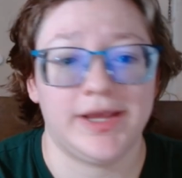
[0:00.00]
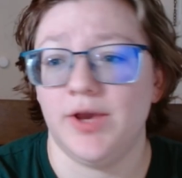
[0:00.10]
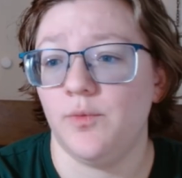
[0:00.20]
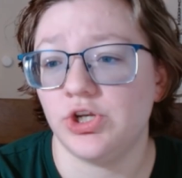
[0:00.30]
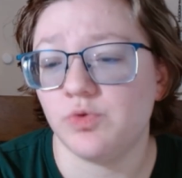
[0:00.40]
I
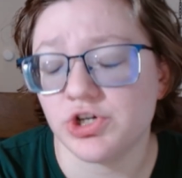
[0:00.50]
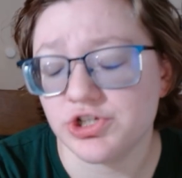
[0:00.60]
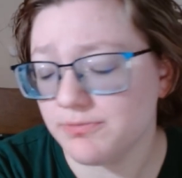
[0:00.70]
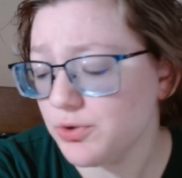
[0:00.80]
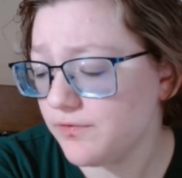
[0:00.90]
can't wait to watch
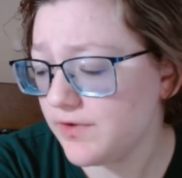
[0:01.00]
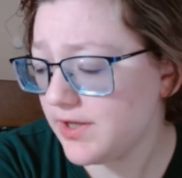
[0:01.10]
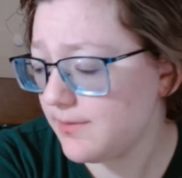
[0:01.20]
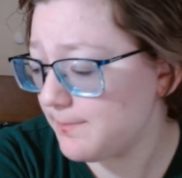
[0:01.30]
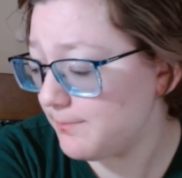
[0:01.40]
the
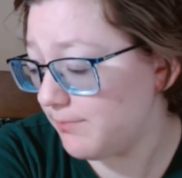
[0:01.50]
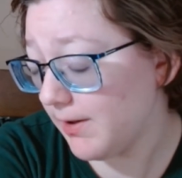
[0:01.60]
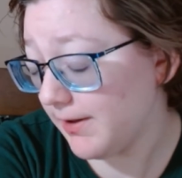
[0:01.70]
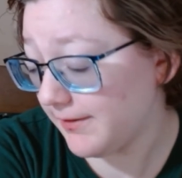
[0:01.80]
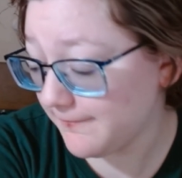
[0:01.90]
movie,
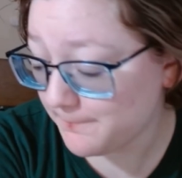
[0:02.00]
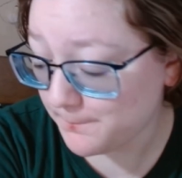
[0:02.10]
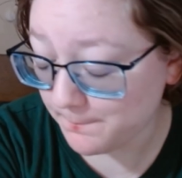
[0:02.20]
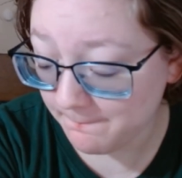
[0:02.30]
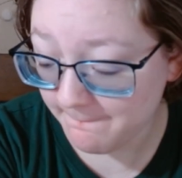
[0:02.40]
but
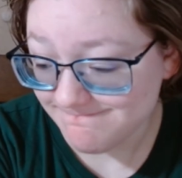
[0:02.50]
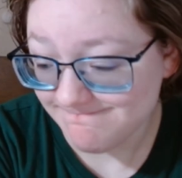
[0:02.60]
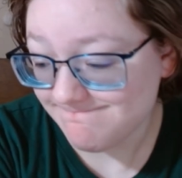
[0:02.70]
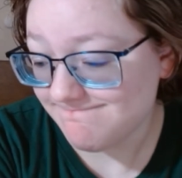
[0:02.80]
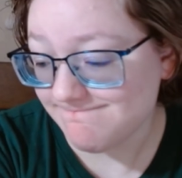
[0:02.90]

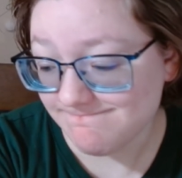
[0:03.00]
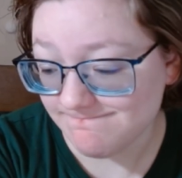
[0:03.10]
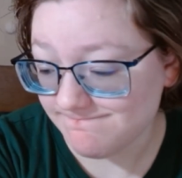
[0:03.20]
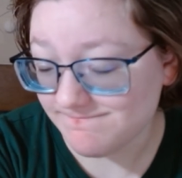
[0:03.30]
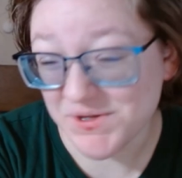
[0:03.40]

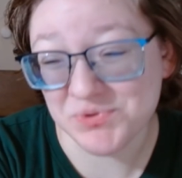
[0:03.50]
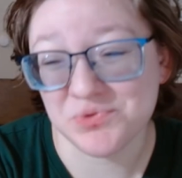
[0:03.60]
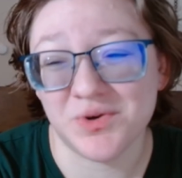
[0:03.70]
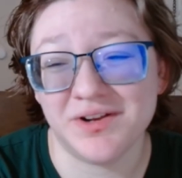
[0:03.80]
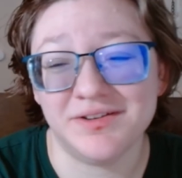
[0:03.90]
it was
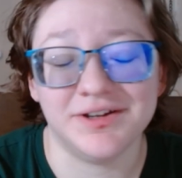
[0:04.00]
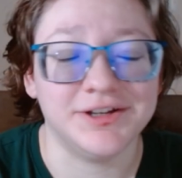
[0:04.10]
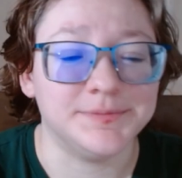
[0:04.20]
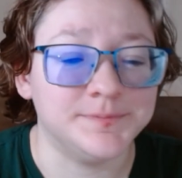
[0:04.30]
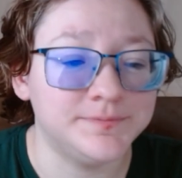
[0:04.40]
one and
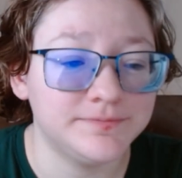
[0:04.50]
done.